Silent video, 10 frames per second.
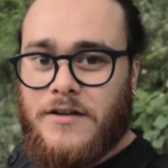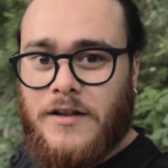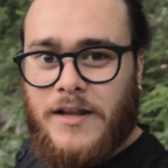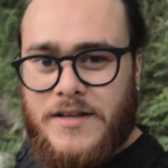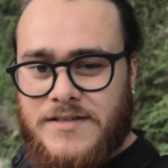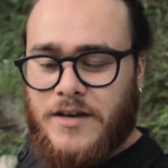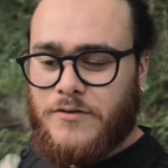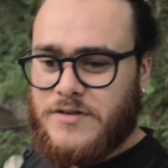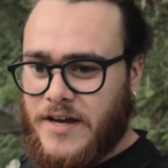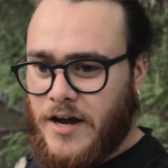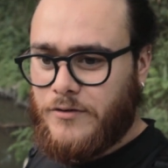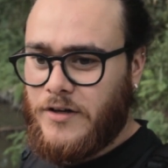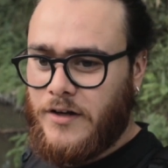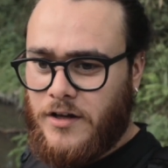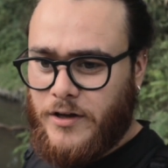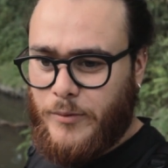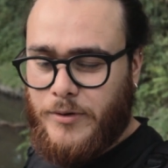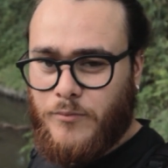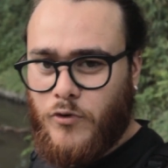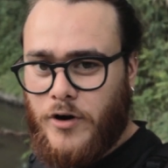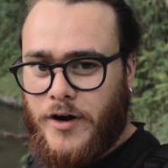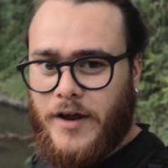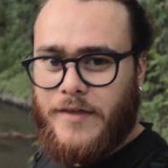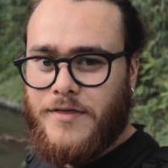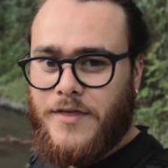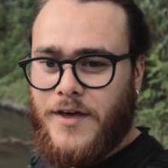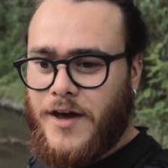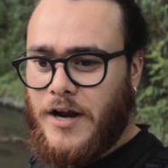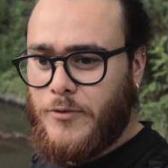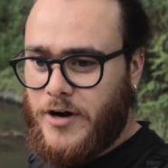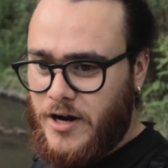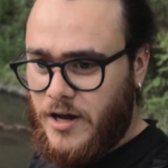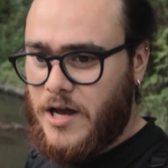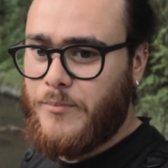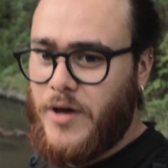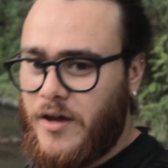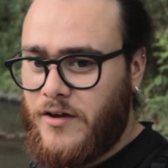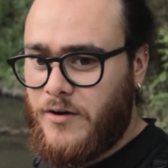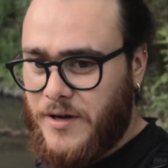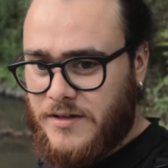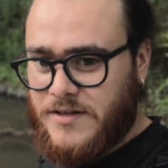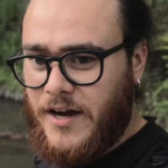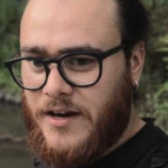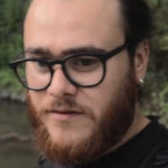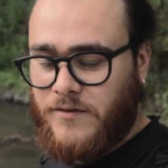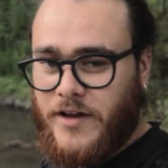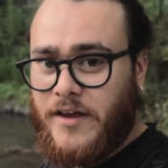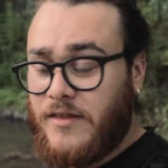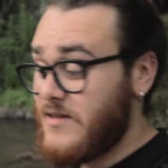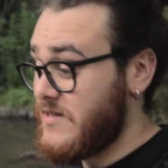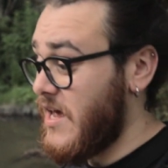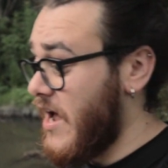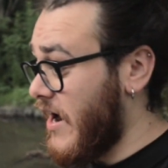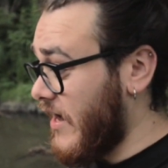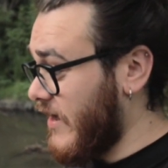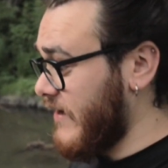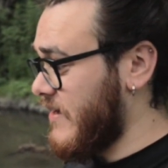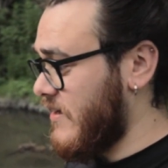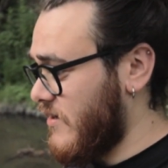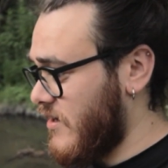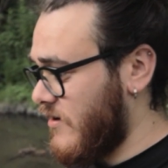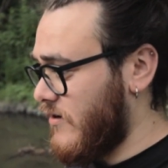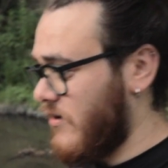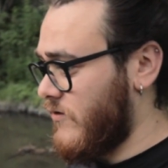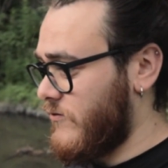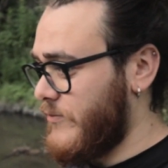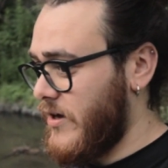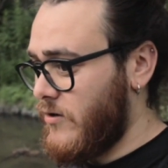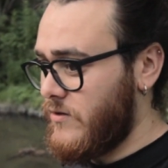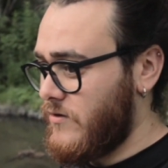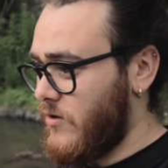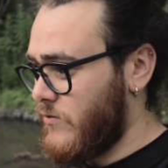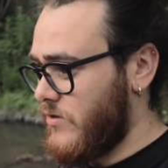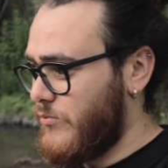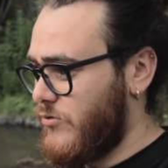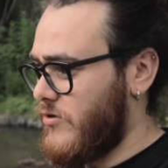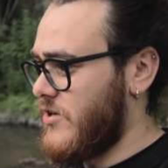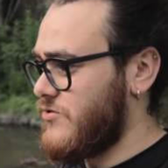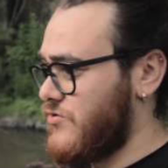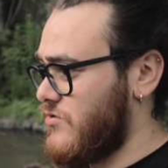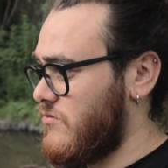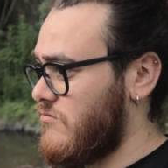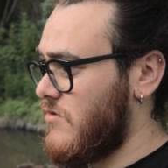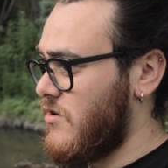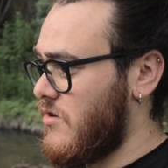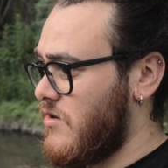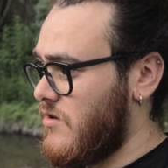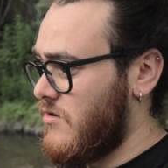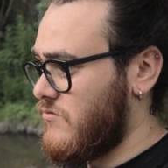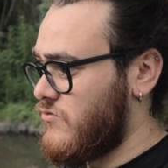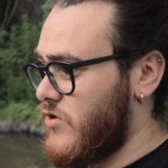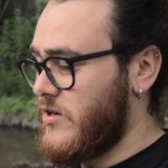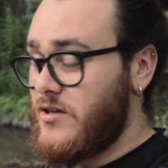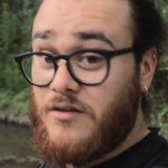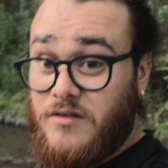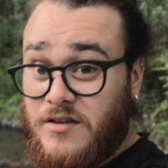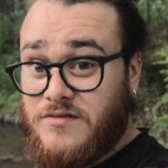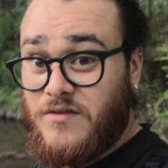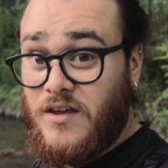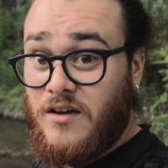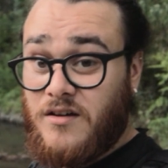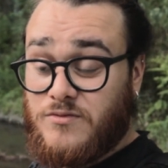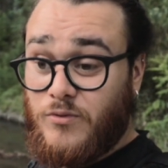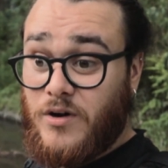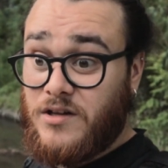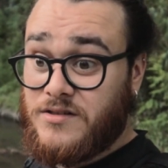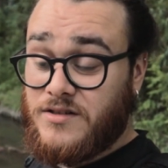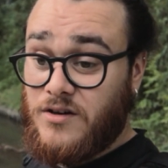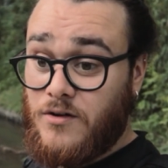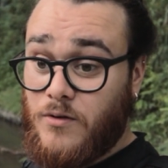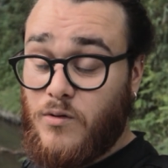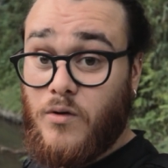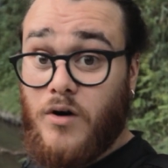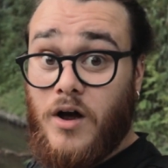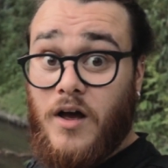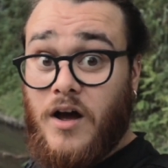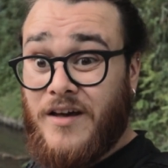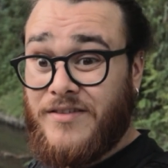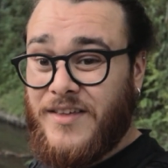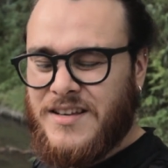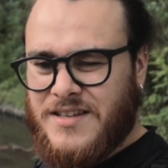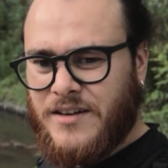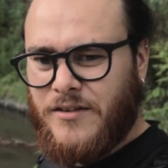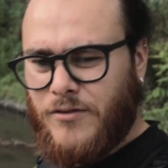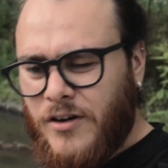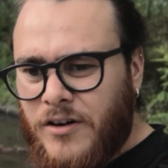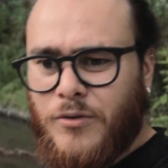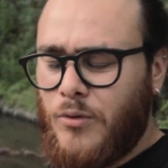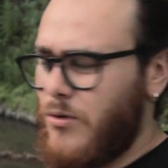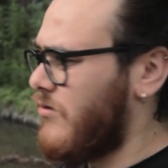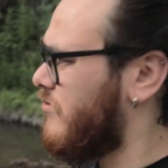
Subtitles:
So let's go scouting a little bit more and then we're gonna come back here because I kind of like this. I like the idea of me on the bridge trying to do this thing as well. So I think it's gonna look cool.